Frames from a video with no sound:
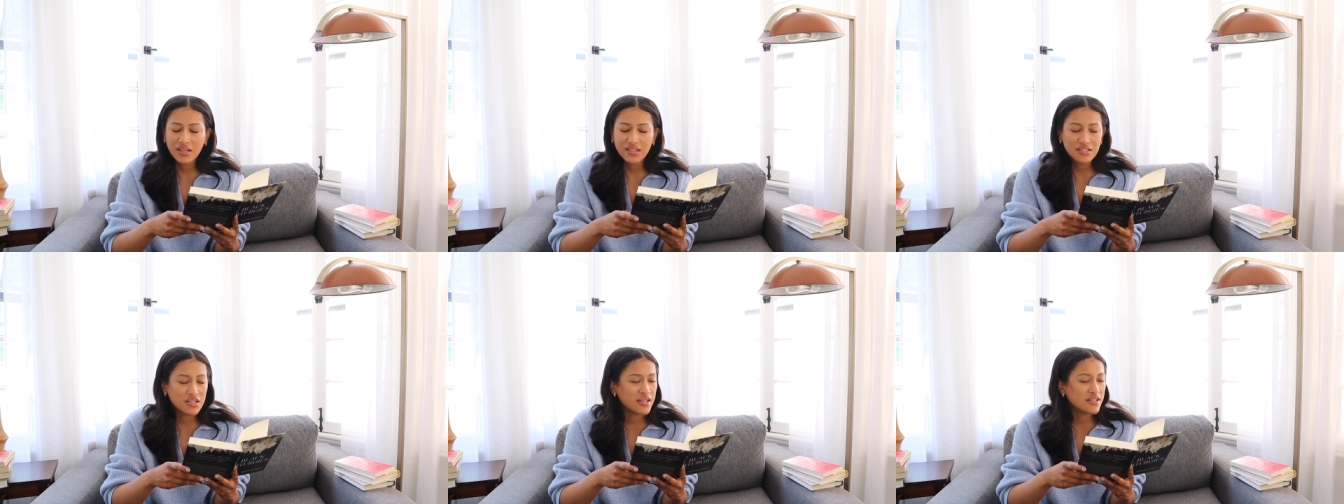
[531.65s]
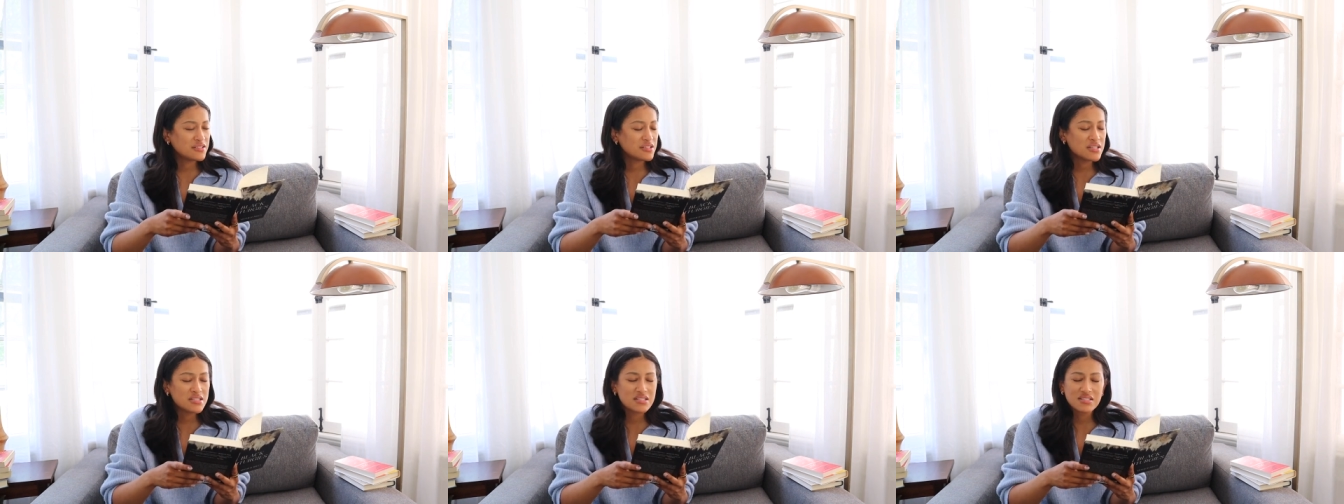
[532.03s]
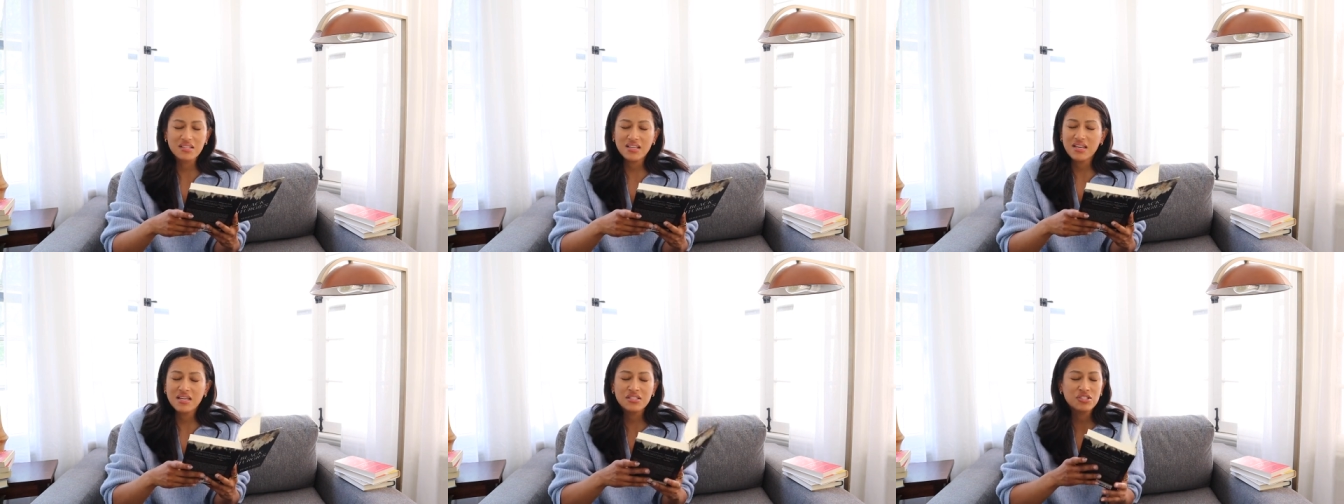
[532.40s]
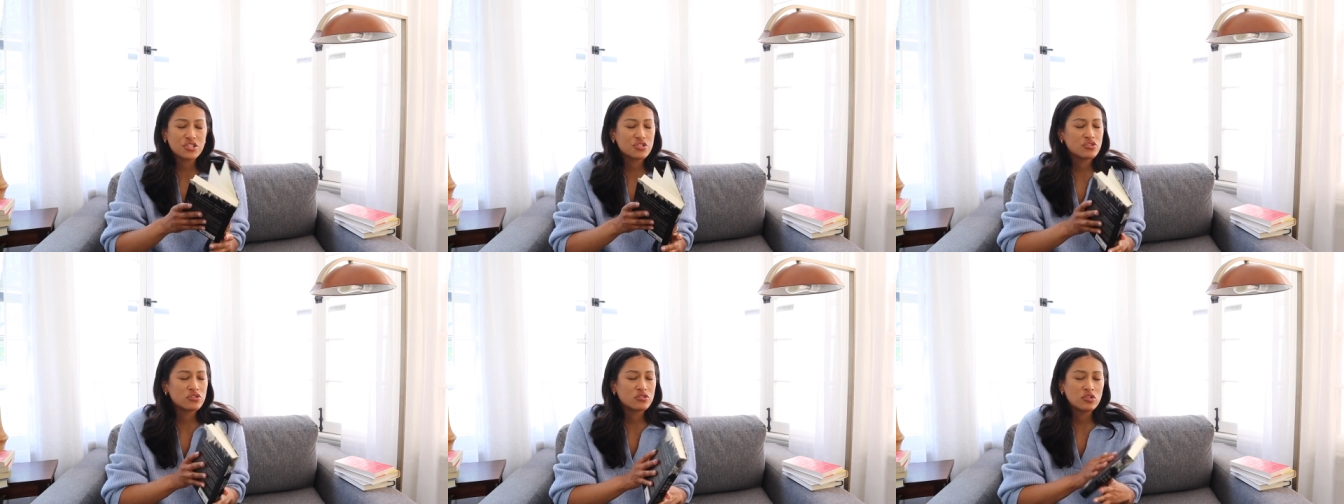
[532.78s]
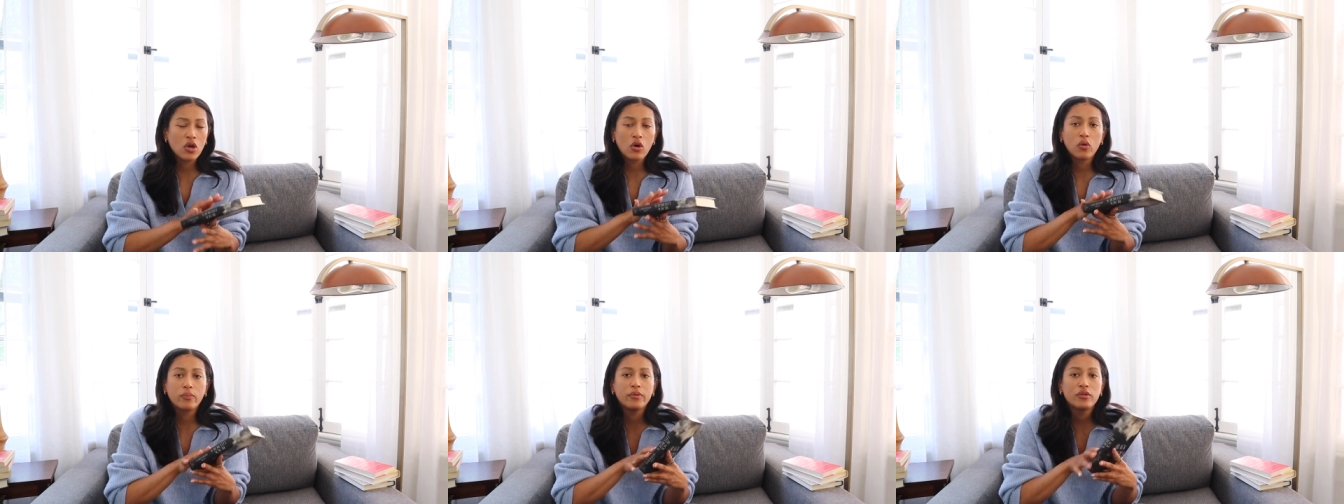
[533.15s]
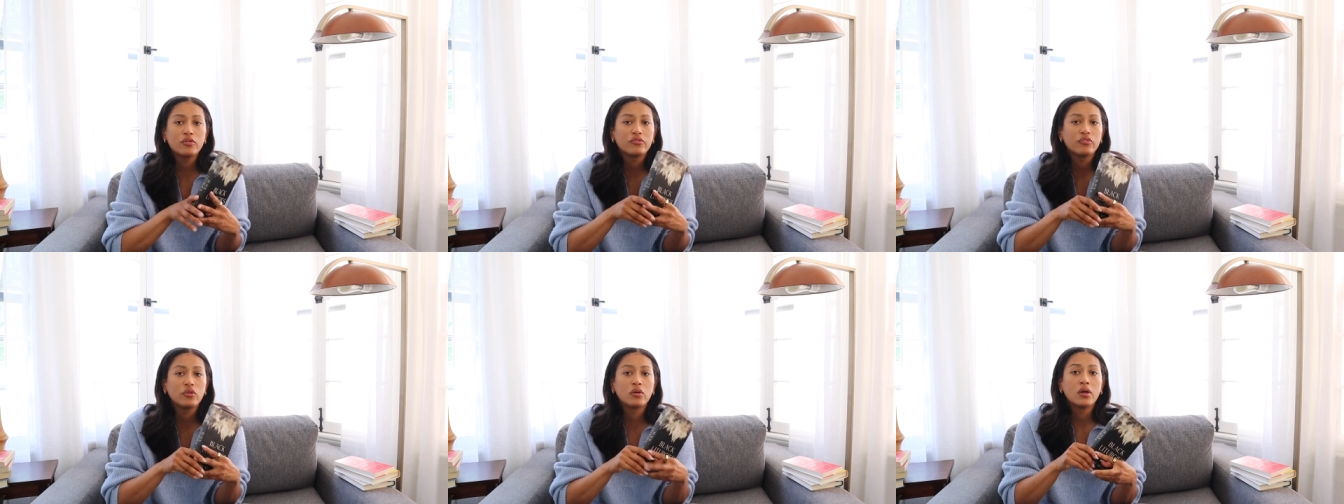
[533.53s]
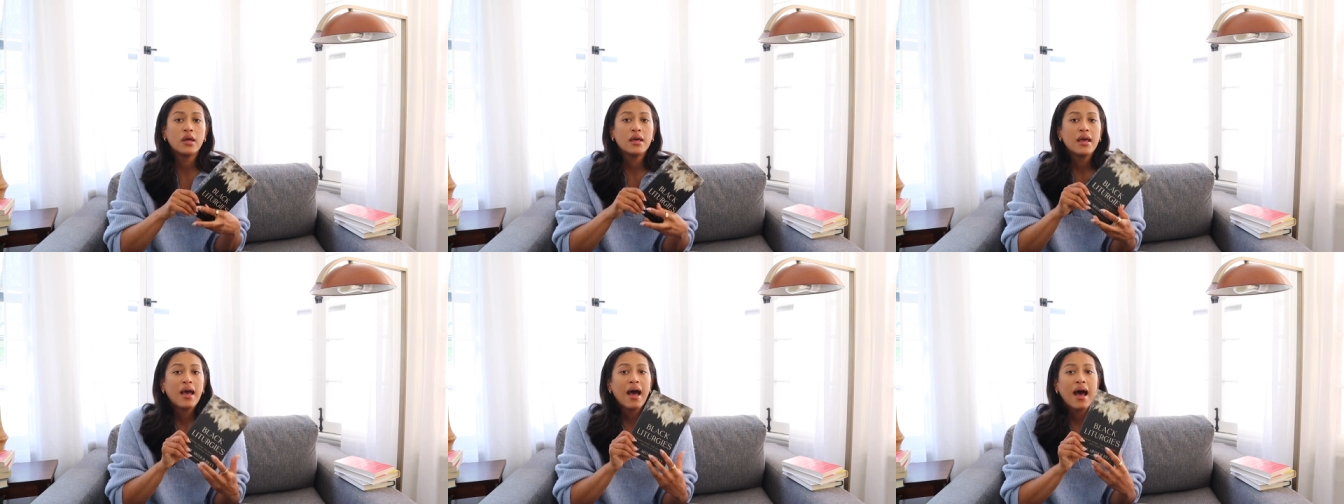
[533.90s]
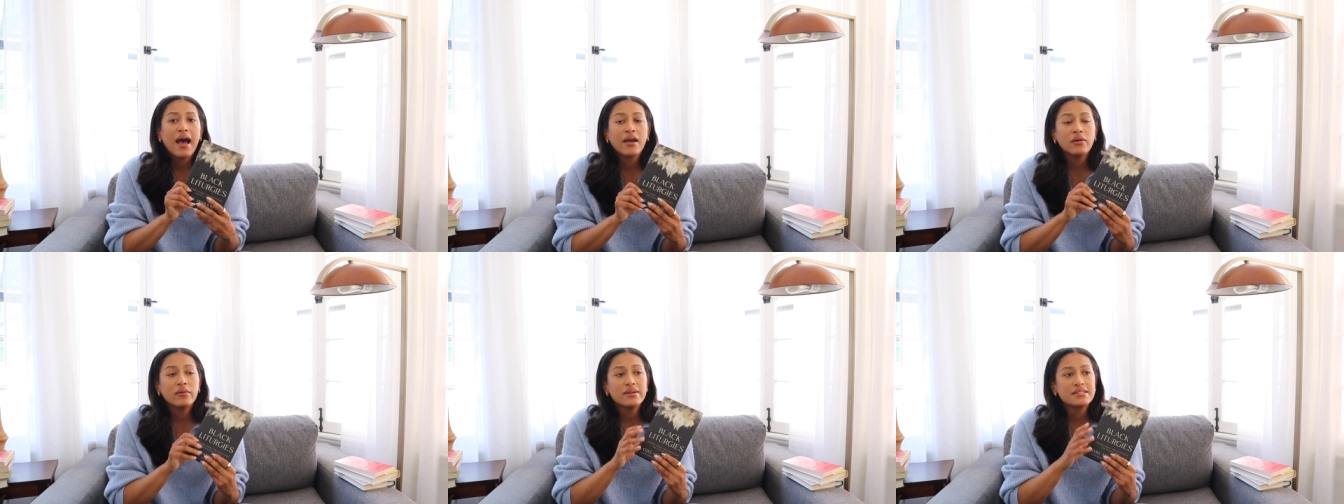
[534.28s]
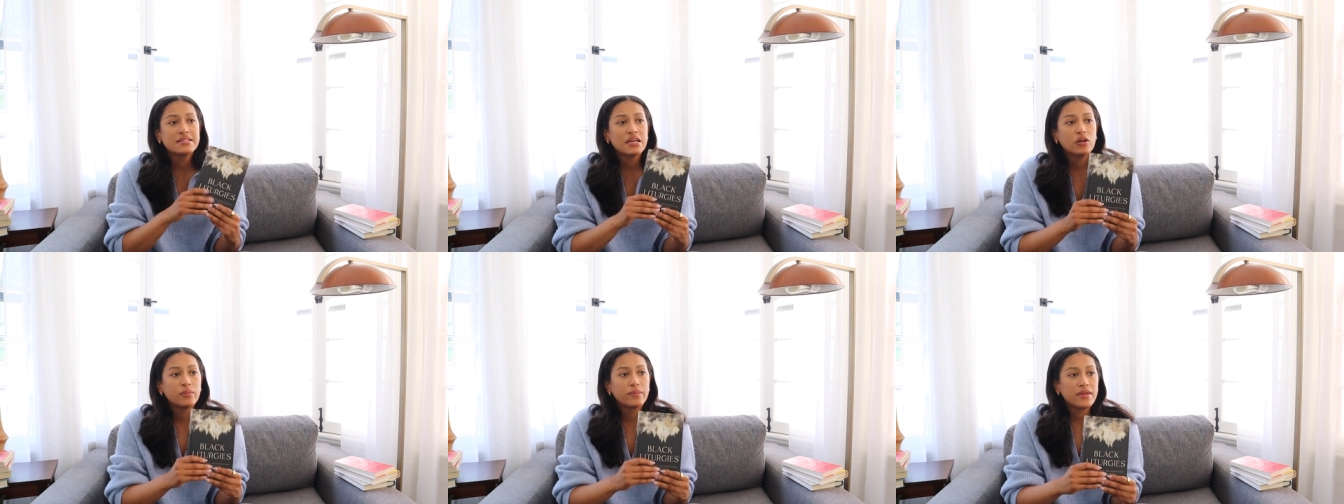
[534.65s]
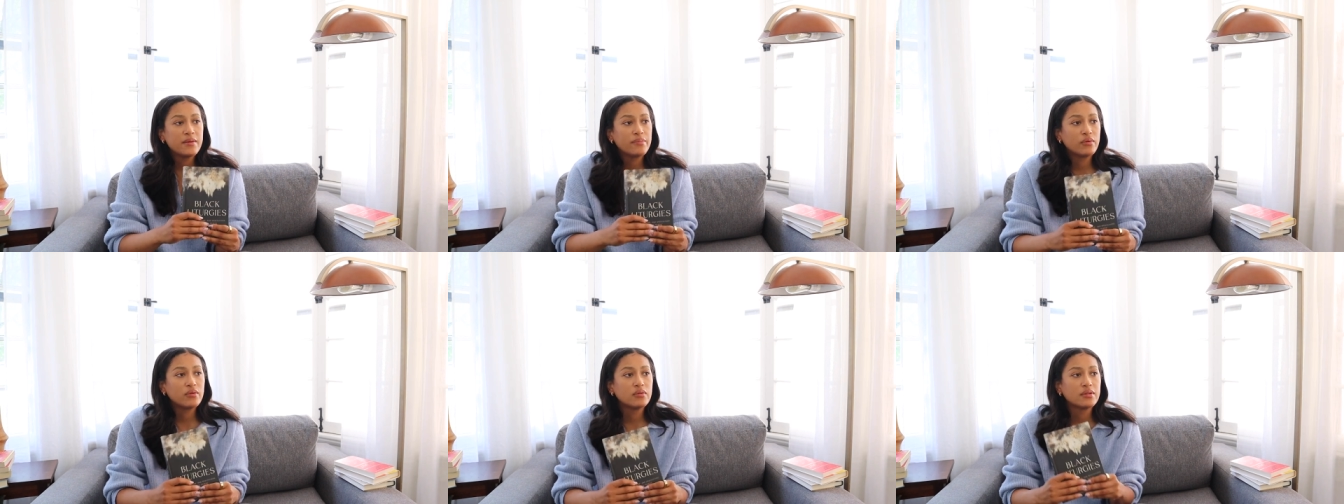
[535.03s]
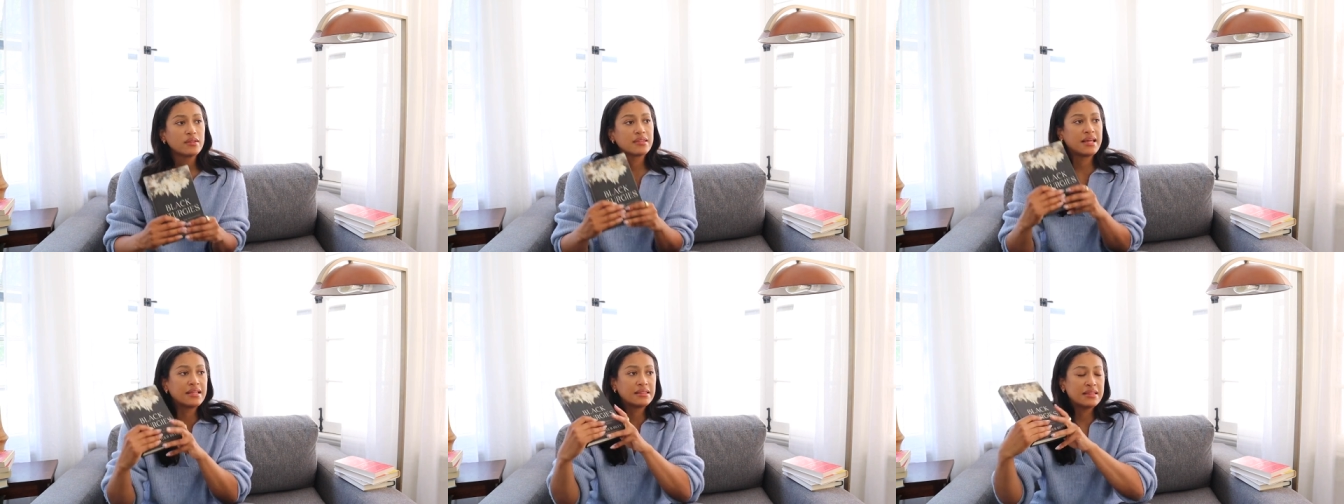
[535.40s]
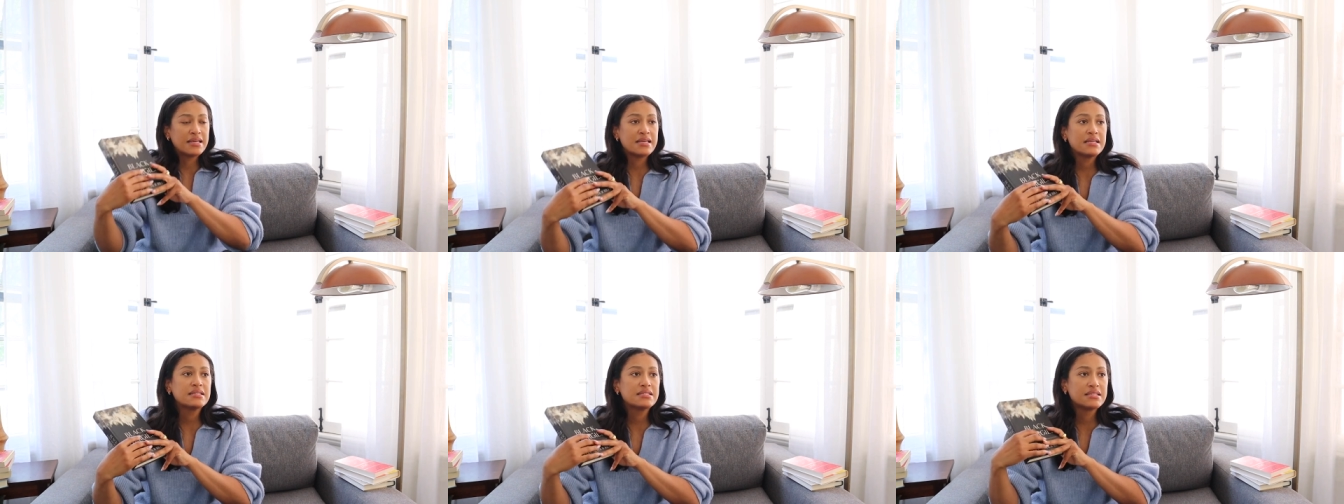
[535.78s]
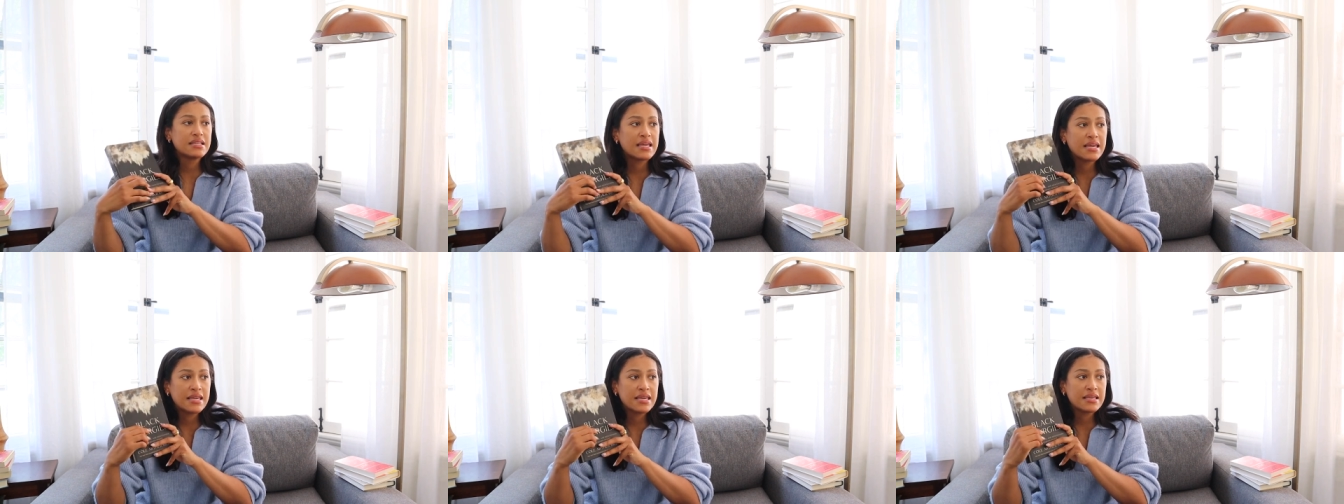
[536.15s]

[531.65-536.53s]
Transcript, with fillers: This is just so beautiful. I always tell people that this